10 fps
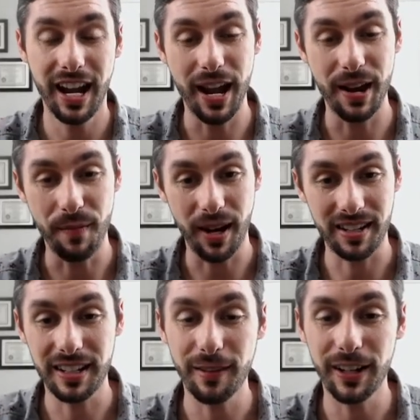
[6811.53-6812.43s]
in
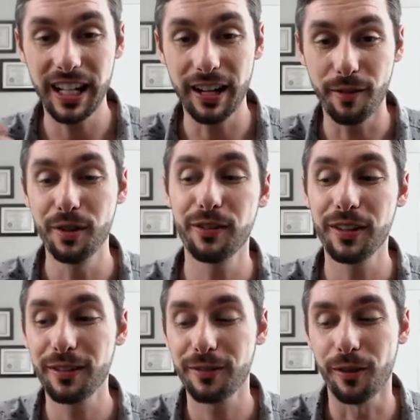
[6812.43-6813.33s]
positivity of
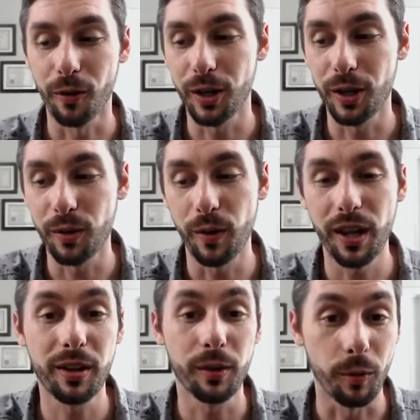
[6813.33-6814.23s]
moving forward
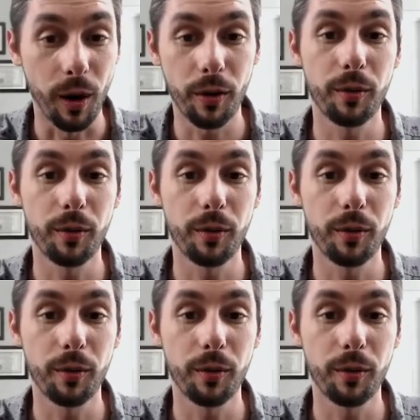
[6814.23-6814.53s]
with growth,